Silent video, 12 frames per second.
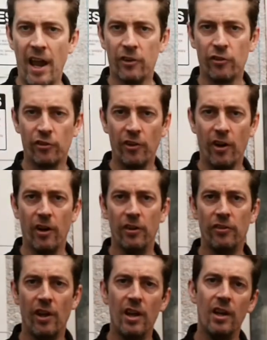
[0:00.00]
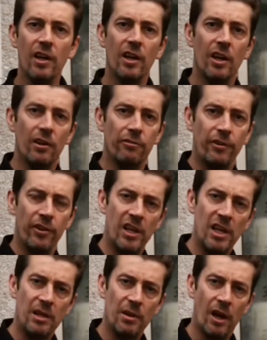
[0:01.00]
exercise for
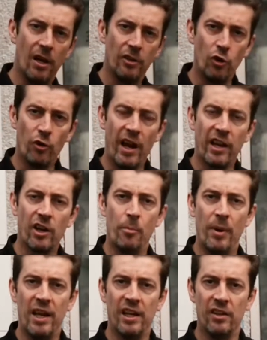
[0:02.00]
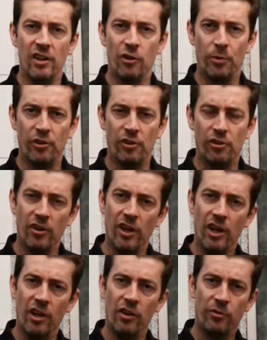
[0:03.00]
the door anchor being in this position
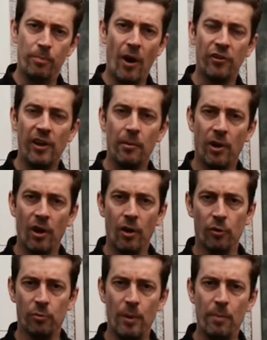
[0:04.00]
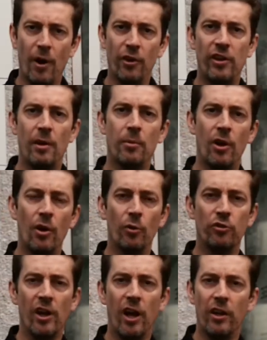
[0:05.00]
is bicep curls, but bicep
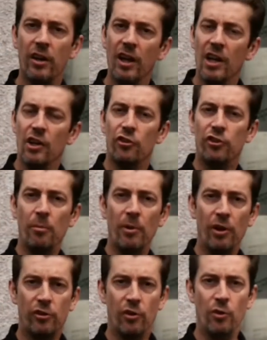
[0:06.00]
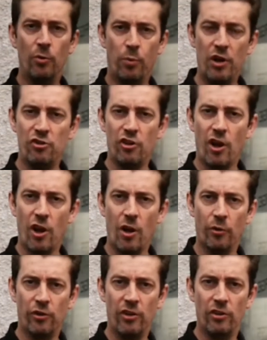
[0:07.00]
curls done similar to preacher
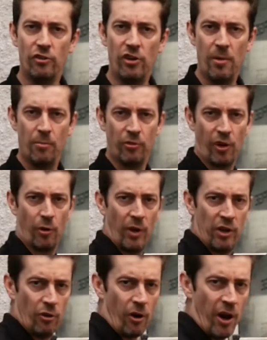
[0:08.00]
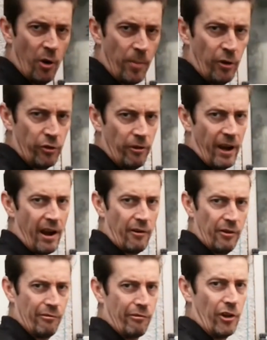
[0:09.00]
curls in the gym. So when your elbows are
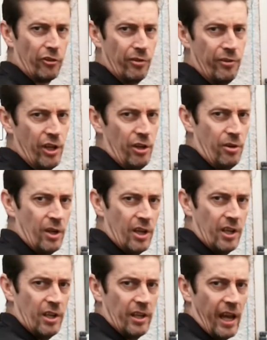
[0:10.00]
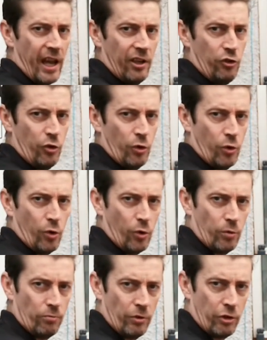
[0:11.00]
out in front of you and you're
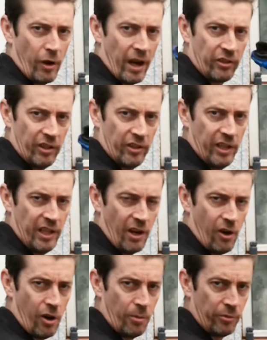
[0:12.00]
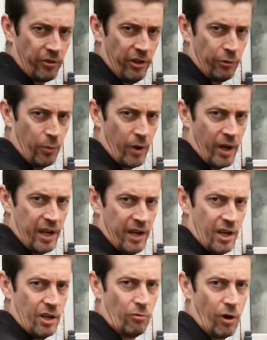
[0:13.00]
retracting the arms this way
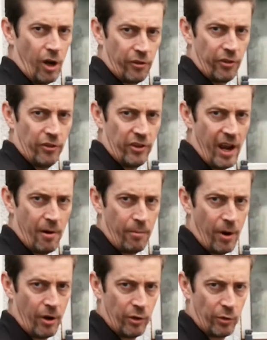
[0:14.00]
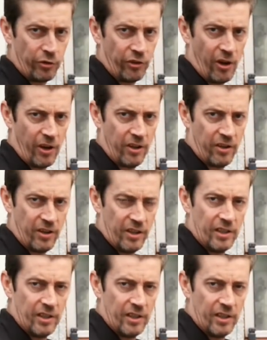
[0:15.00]
rather than down by your side.